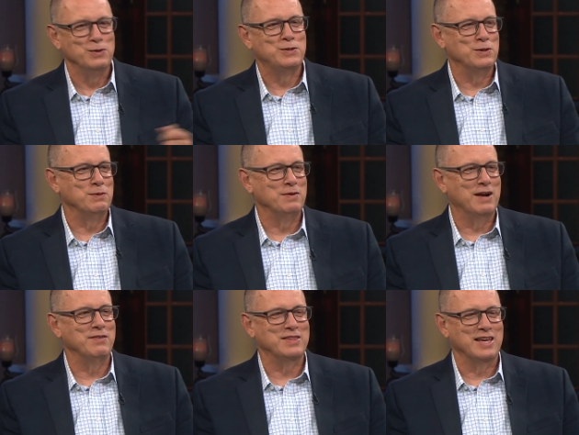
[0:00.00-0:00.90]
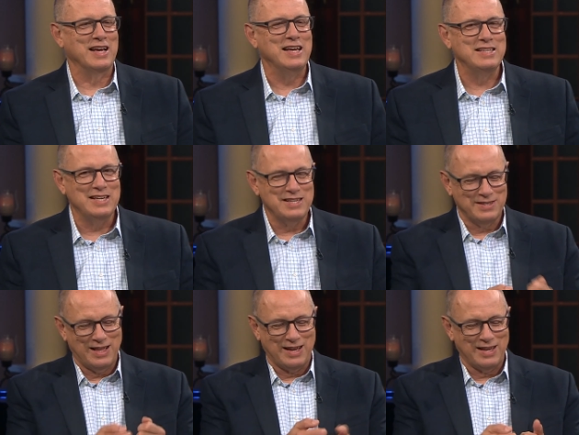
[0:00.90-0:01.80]
YouTube and everything. He's he's
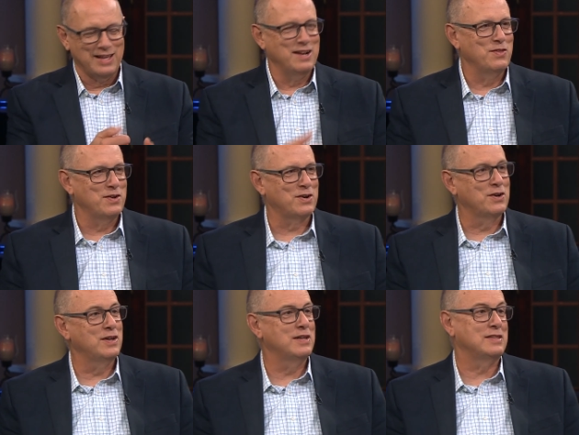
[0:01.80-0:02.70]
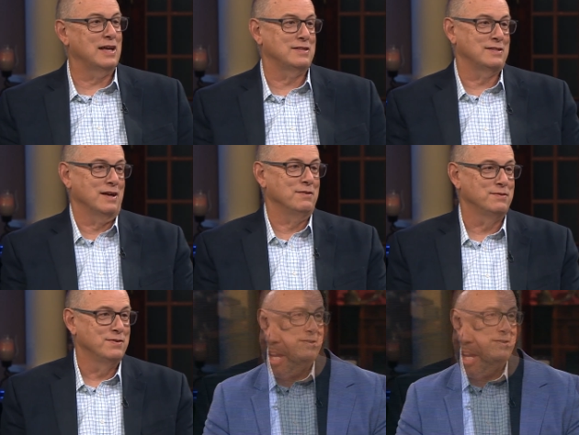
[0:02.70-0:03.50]
like, you know, they're good at that stuff.